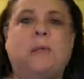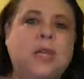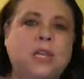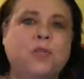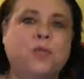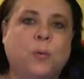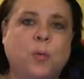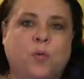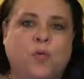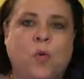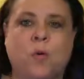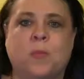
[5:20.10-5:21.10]
P is for
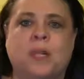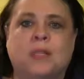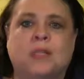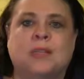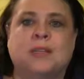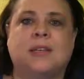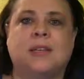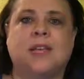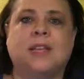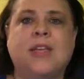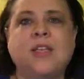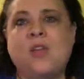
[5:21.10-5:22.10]
performance.
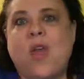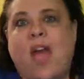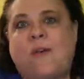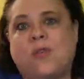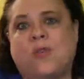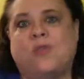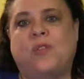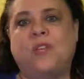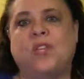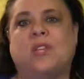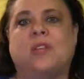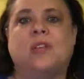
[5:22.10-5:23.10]
Now that you have your
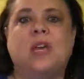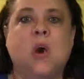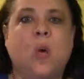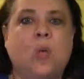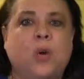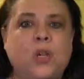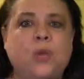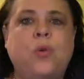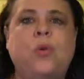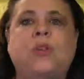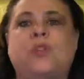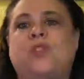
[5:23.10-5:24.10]
vision, what are you
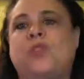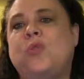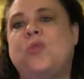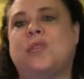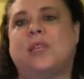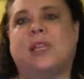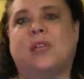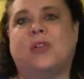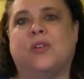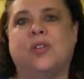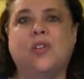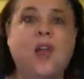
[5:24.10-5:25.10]
going to do as a
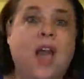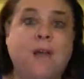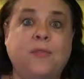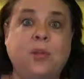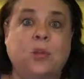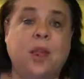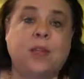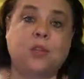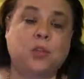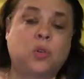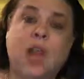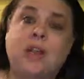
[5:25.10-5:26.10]
leader? Do you have the right
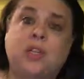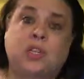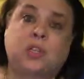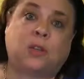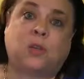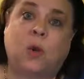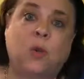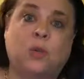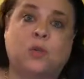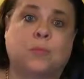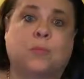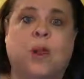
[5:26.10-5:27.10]
strategies and
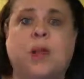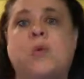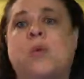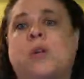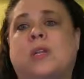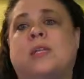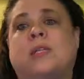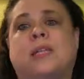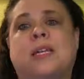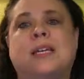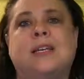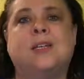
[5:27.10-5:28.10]
goals and
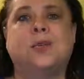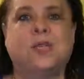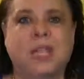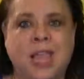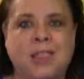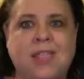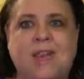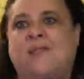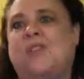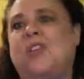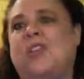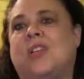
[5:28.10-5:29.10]
priorities to attain
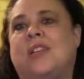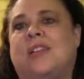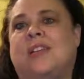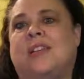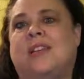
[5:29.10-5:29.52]
that vision?